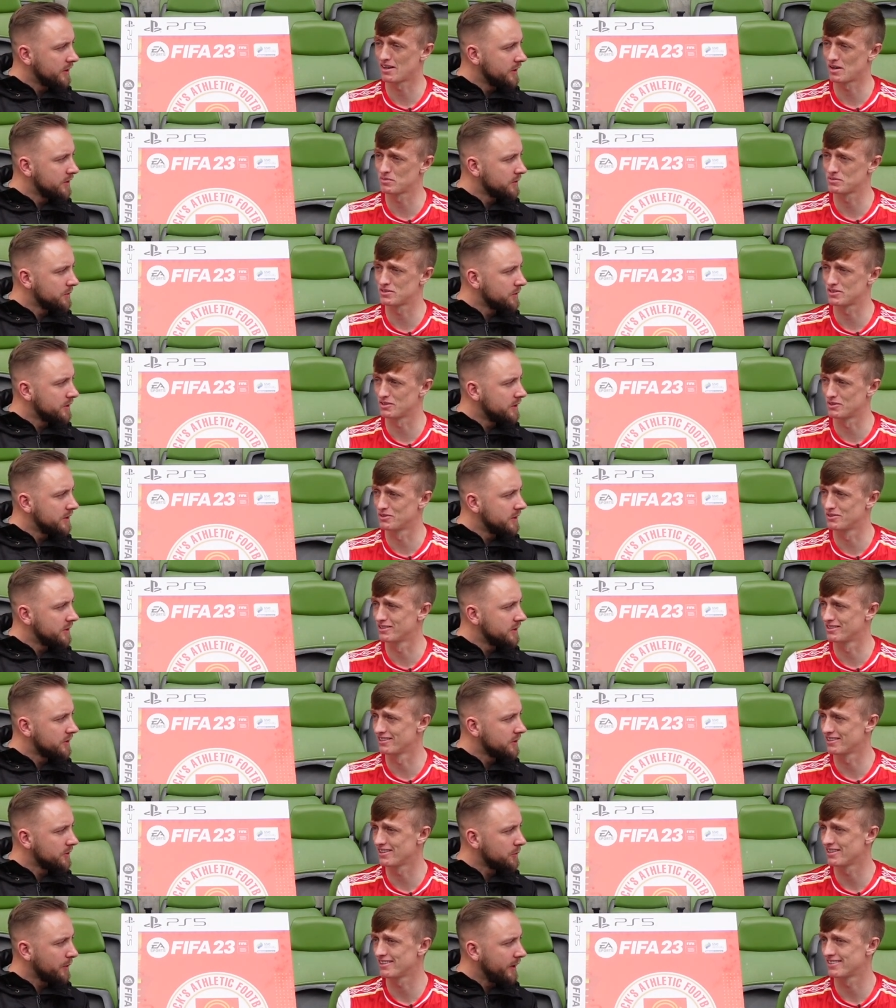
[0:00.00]
Speaker 1: is
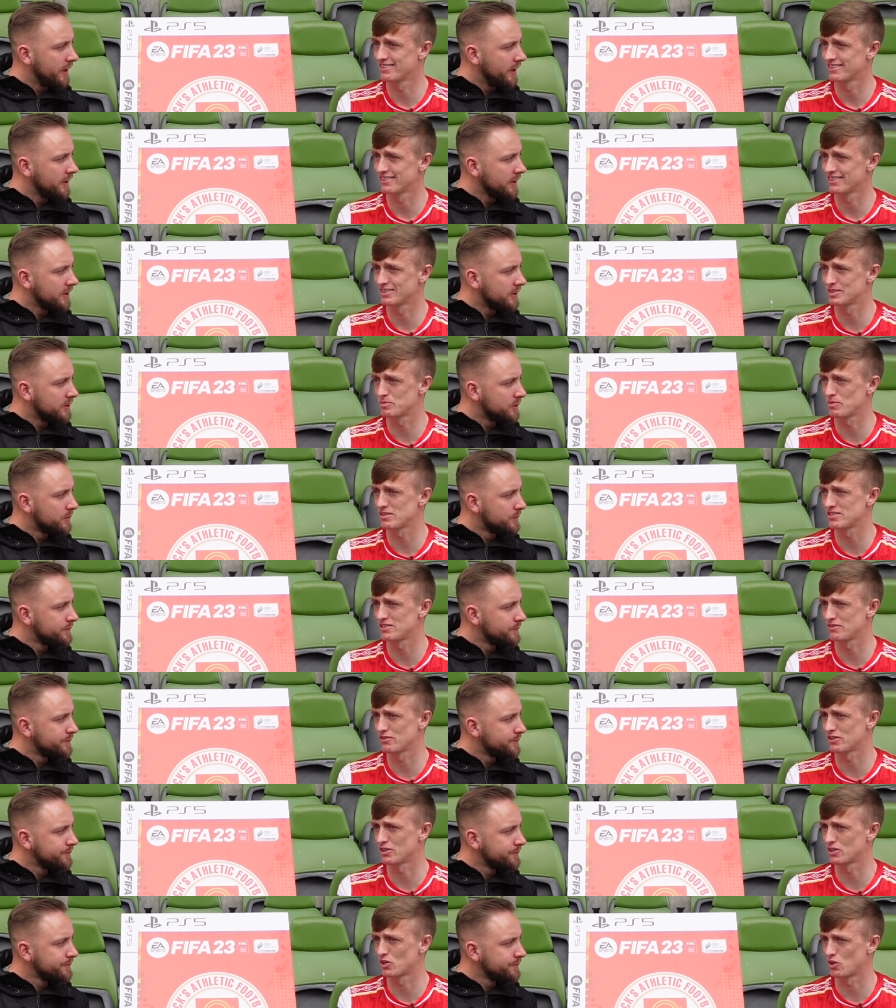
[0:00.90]
as well,
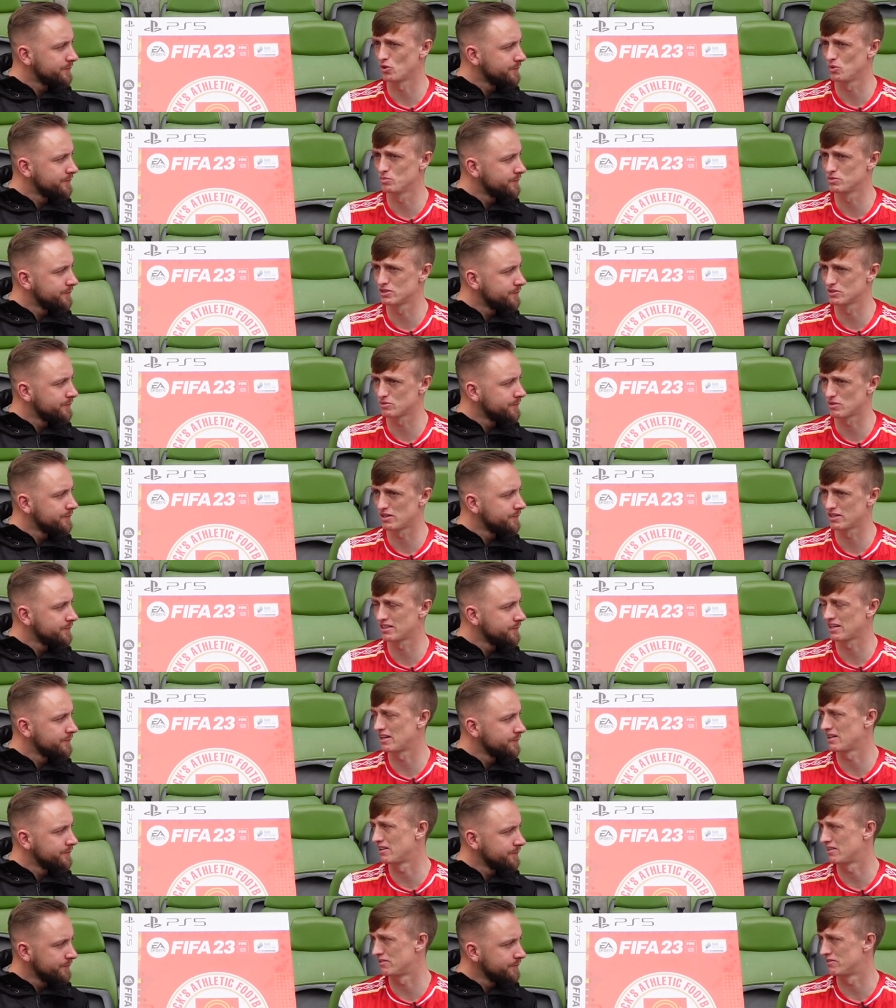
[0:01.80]
especially for the clubs as well
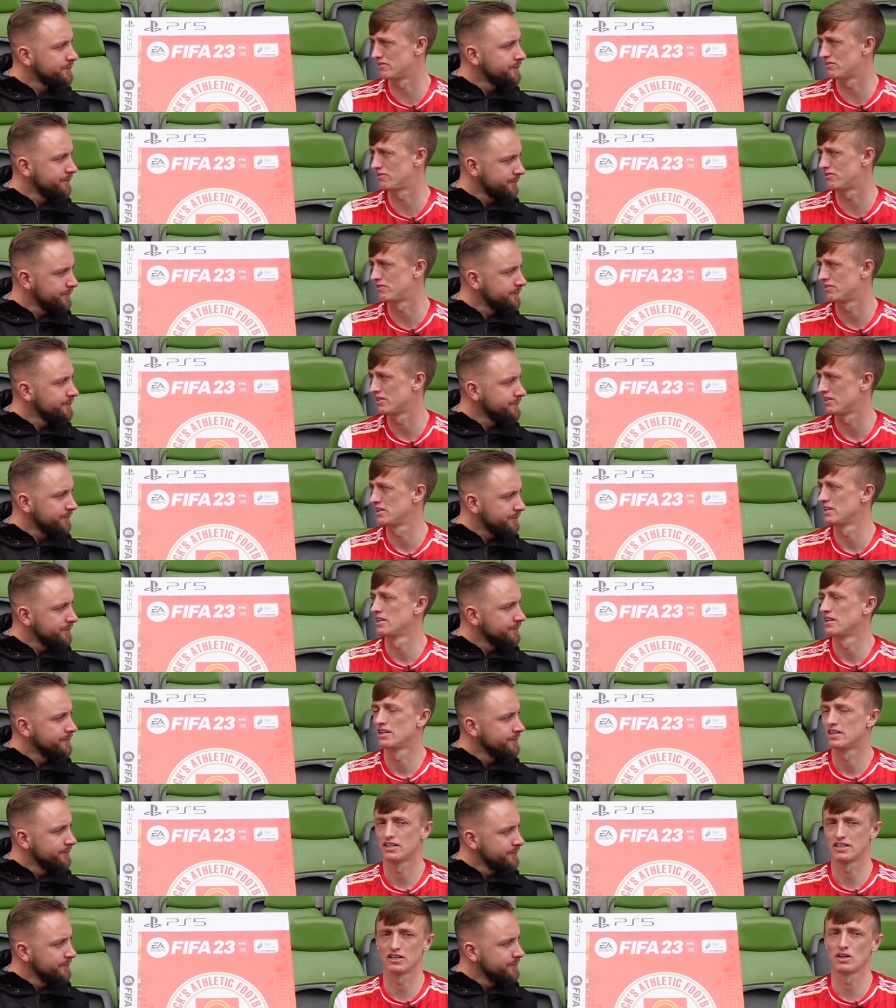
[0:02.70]
that have,
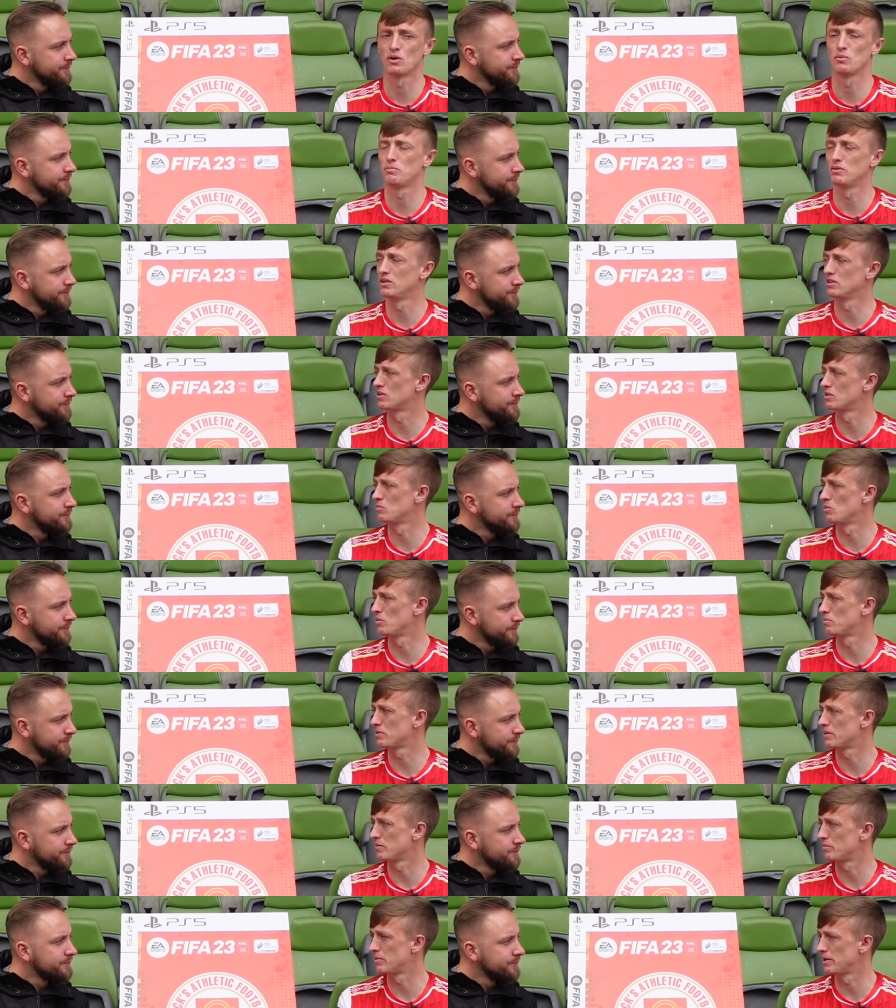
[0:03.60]
you know, built them
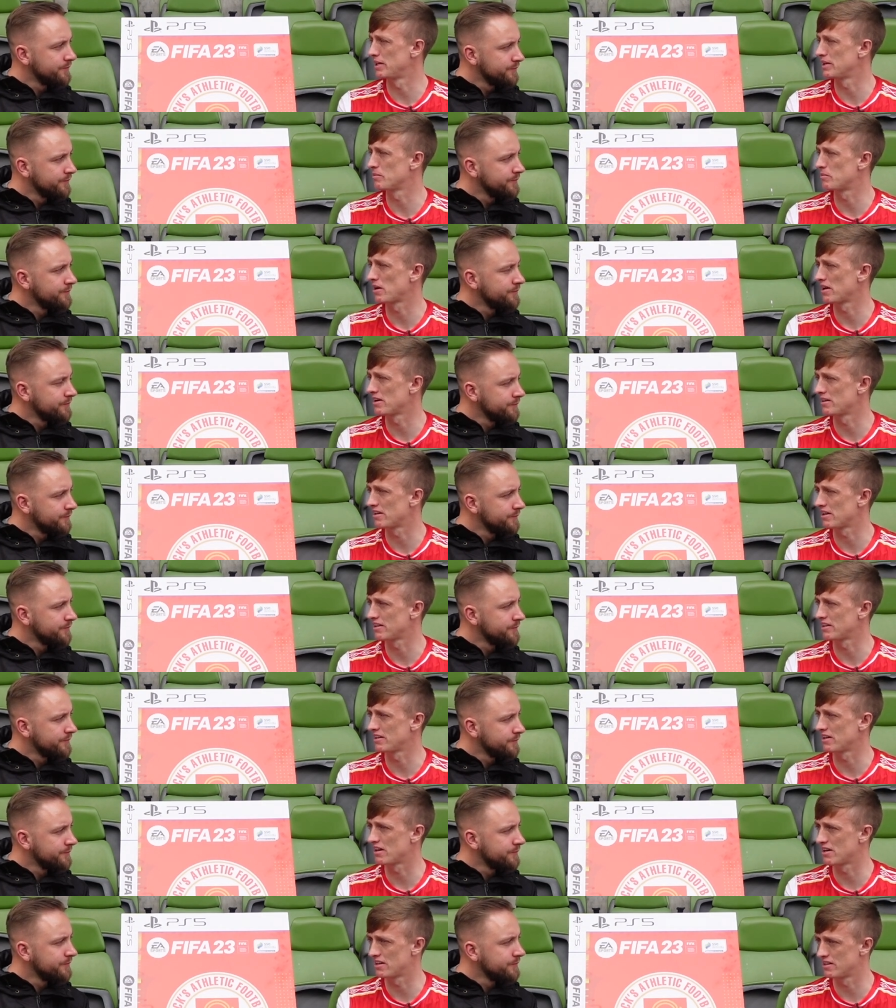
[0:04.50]
up to be the player that
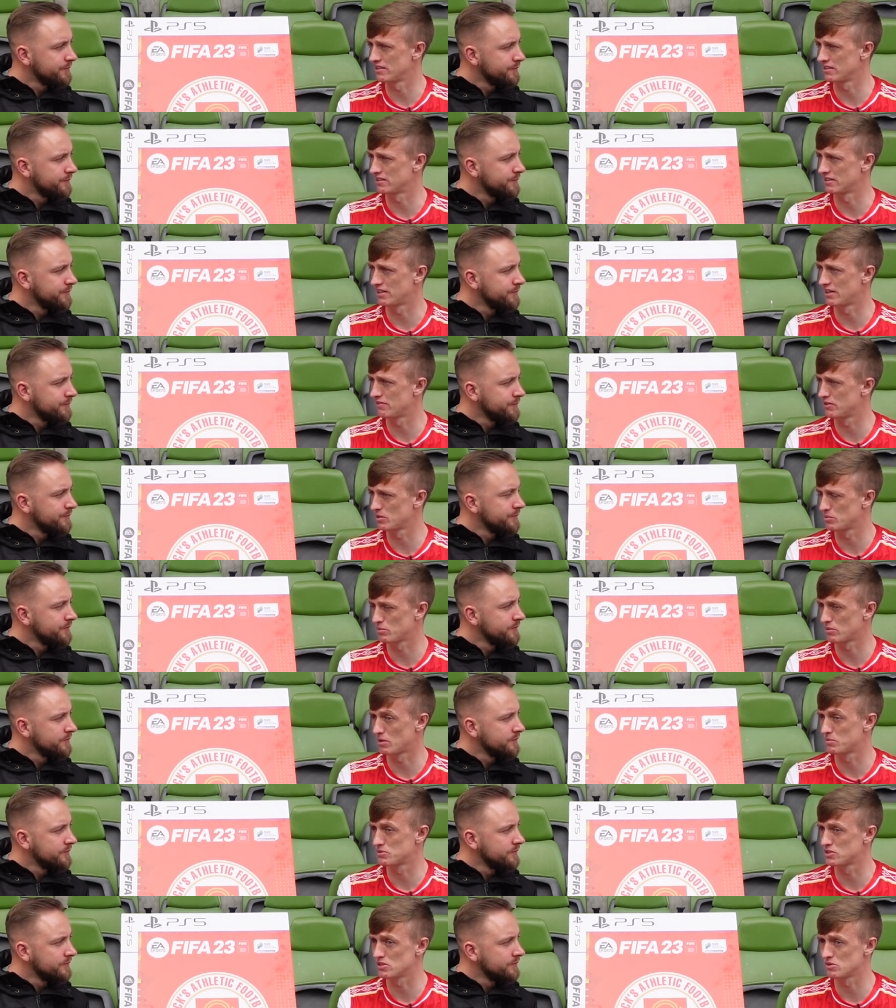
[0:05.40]
they are, and giving them an
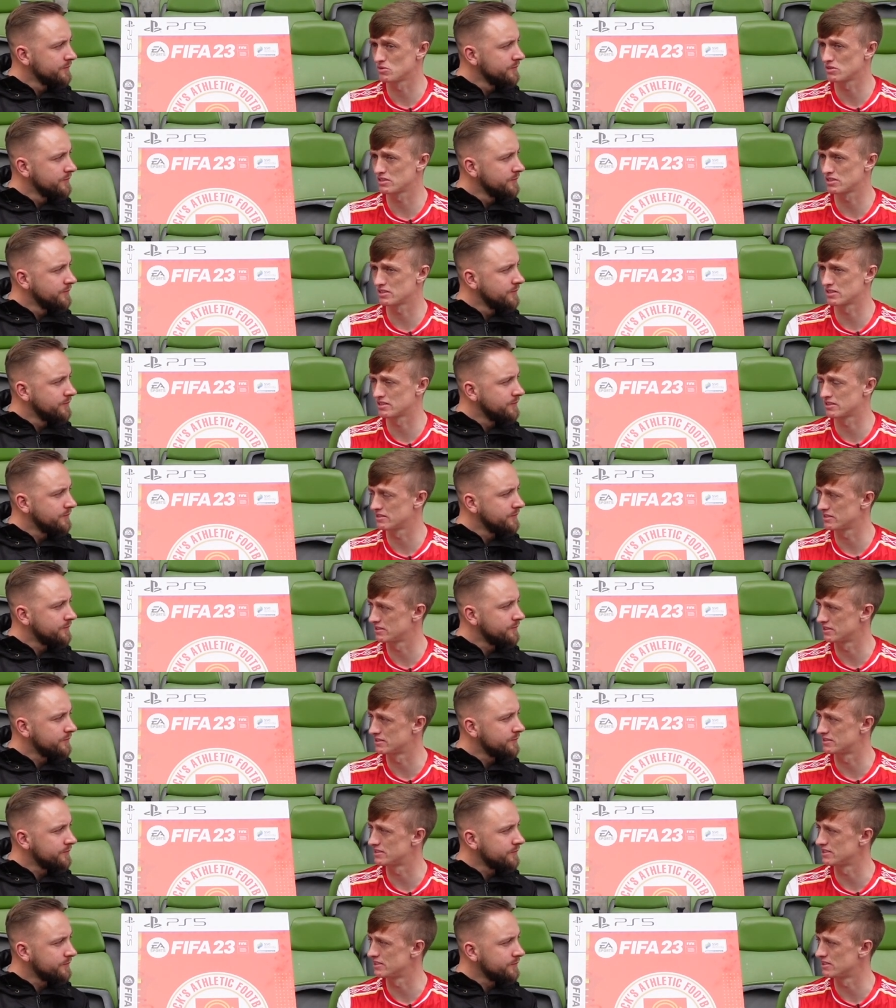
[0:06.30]
opportunity in
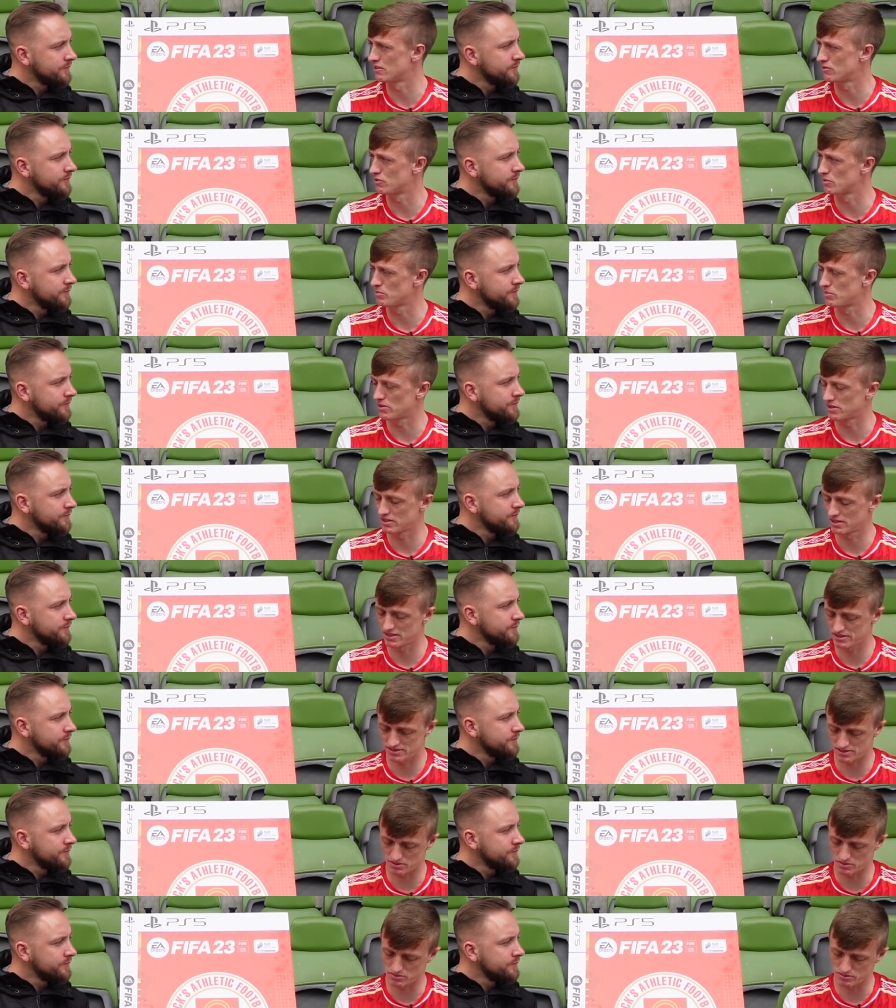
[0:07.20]
senior football.
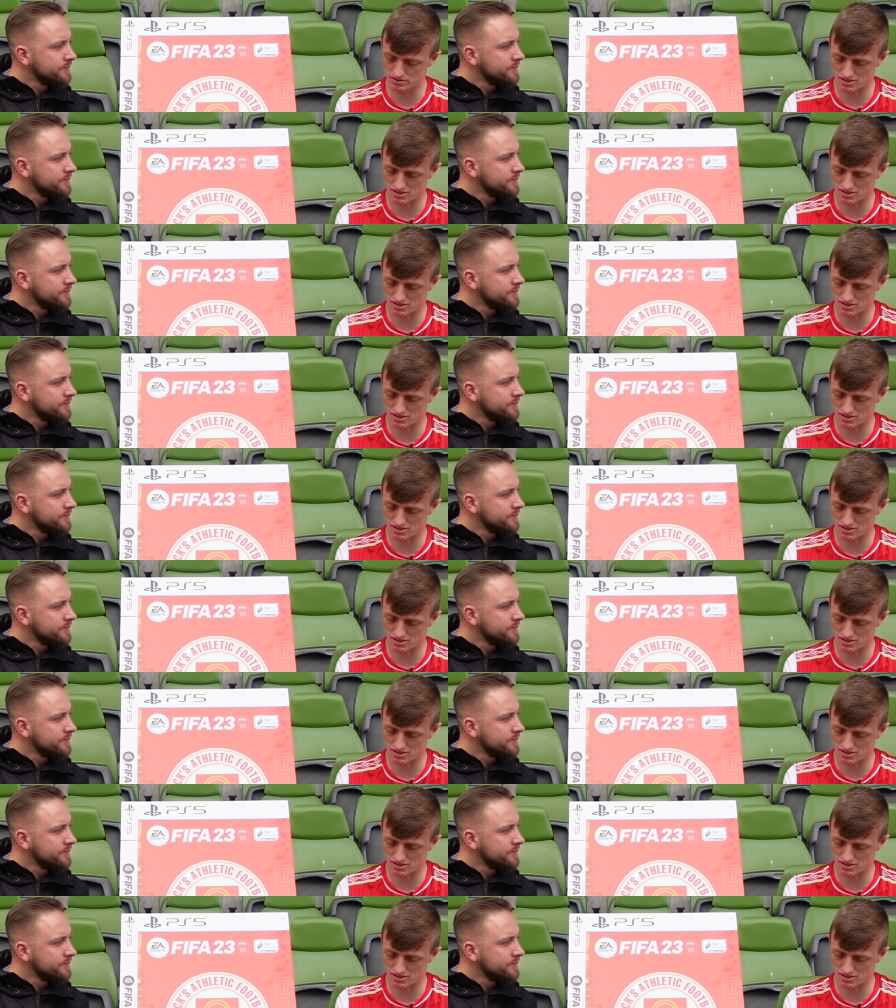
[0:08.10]
So